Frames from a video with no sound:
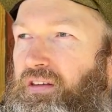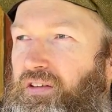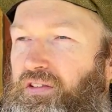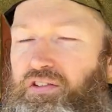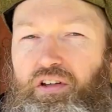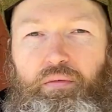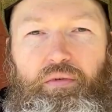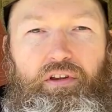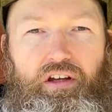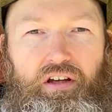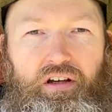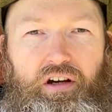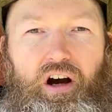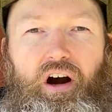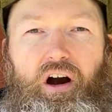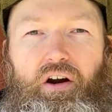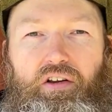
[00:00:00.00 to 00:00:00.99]
Some of the
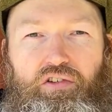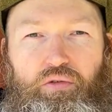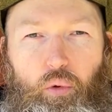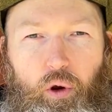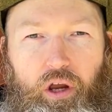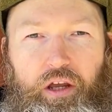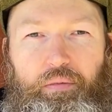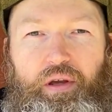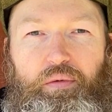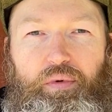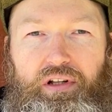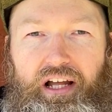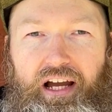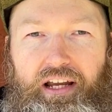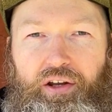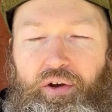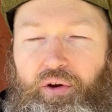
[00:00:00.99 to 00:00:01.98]
hardest working people
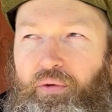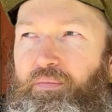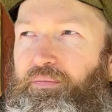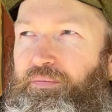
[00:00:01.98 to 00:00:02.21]
I know.